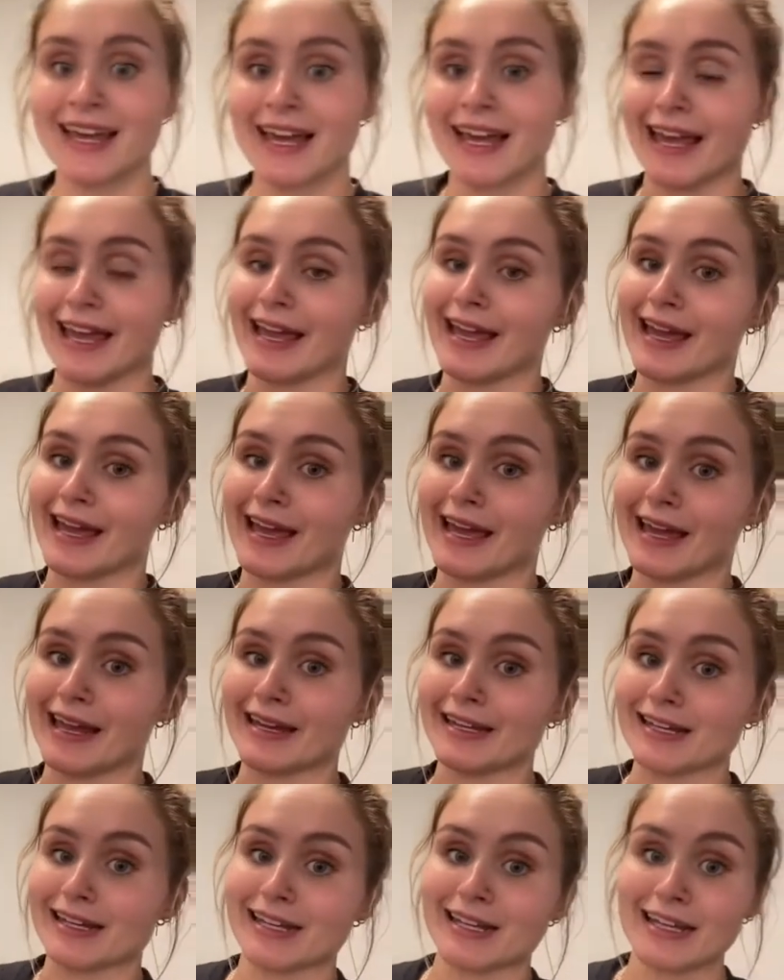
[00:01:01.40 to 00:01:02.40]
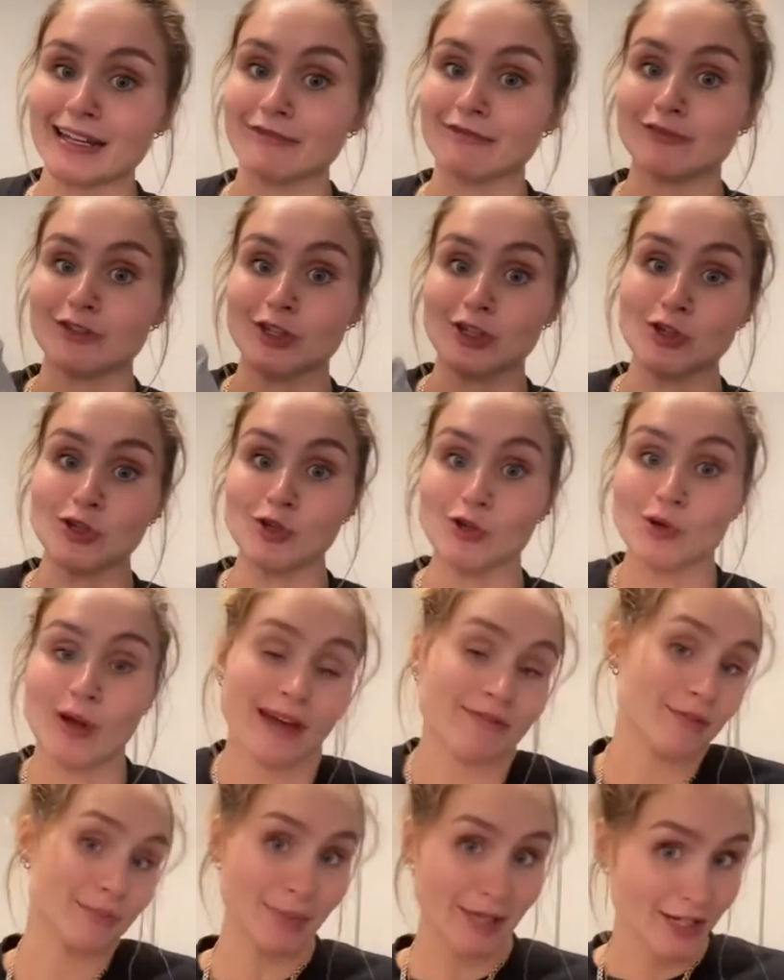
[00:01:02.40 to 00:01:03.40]
And if you
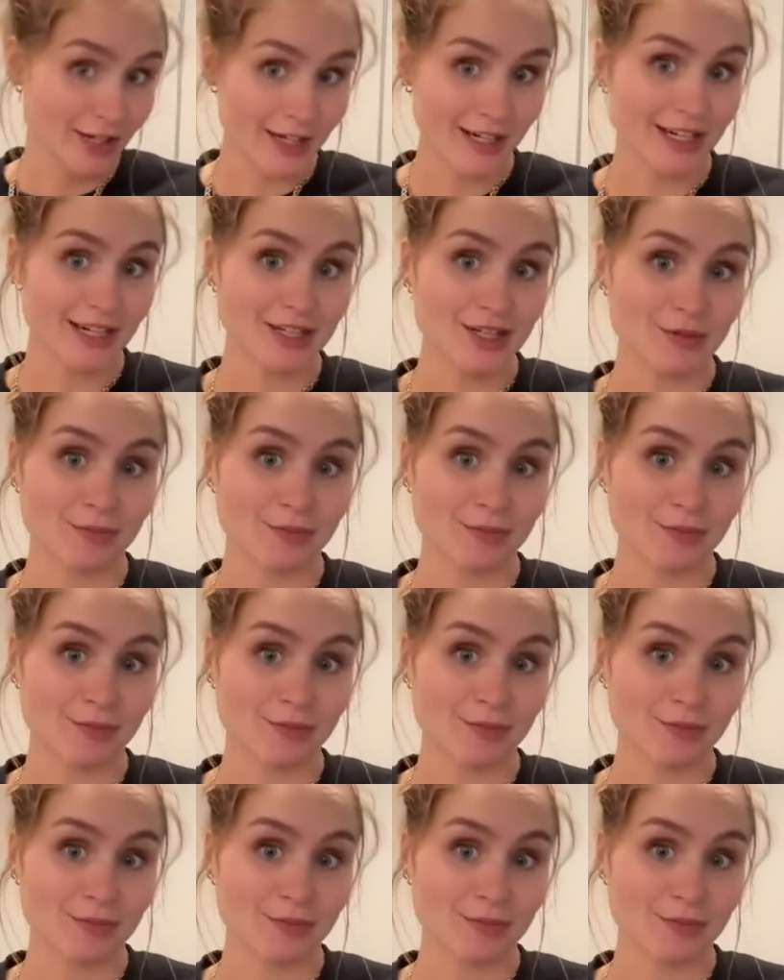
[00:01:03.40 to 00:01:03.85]
have a period, you